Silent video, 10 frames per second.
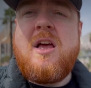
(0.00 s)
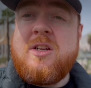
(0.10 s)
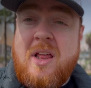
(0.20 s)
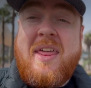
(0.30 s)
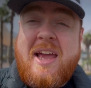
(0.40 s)

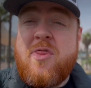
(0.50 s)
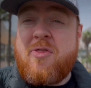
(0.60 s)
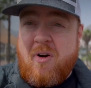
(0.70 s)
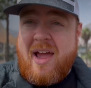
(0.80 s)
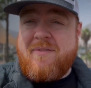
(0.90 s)
so that they can
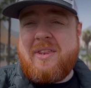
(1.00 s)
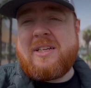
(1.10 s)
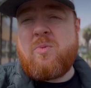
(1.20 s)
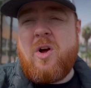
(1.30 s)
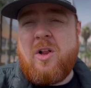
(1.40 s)
thrive in
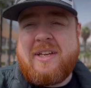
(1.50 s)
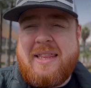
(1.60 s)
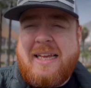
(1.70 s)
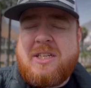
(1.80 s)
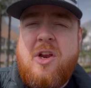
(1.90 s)
this world,
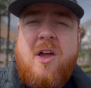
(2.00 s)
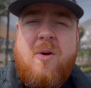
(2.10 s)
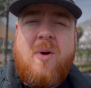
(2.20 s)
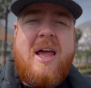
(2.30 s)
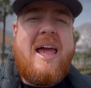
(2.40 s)
in this
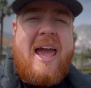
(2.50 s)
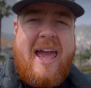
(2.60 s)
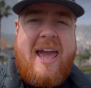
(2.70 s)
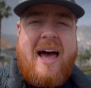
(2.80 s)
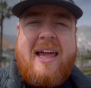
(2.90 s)
new
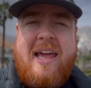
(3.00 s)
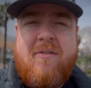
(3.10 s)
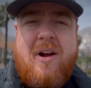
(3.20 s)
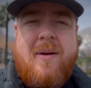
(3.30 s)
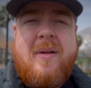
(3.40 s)
AI
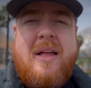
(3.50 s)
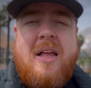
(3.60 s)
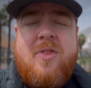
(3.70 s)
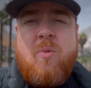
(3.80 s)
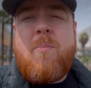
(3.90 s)
era.
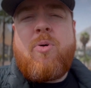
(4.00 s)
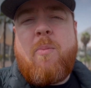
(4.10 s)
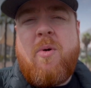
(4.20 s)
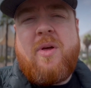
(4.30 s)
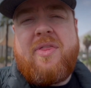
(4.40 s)
The one
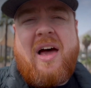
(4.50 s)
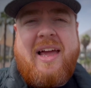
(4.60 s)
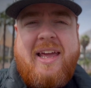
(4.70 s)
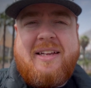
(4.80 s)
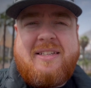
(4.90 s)
problem with
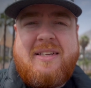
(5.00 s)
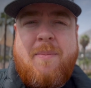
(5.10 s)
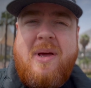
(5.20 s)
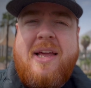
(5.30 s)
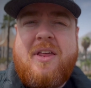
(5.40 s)
that is, a
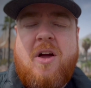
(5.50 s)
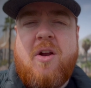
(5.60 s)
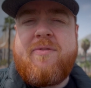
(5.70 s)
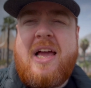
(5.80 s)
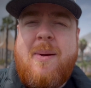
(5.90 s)
bit like the
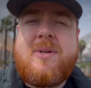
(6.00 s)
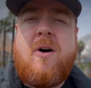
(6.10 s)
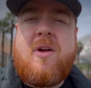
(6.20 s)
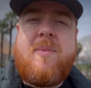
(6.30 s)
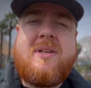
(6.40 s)
God of the Gaps
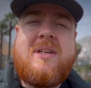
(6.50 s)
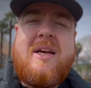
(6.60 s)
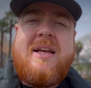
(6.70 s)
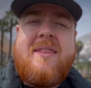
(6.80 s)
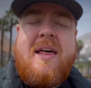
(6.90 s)
argument,
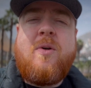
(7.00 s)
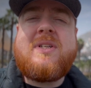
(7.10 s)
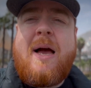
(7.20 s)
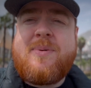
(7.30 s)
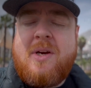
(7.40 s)
that those
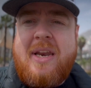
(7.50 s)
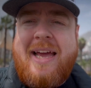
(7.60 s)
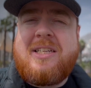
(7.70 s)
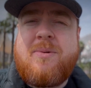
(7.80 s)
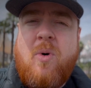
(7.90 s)
gaps are going to
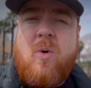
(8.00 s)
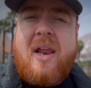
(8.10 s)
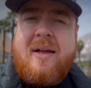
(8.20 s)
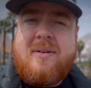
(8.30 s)
get smaller.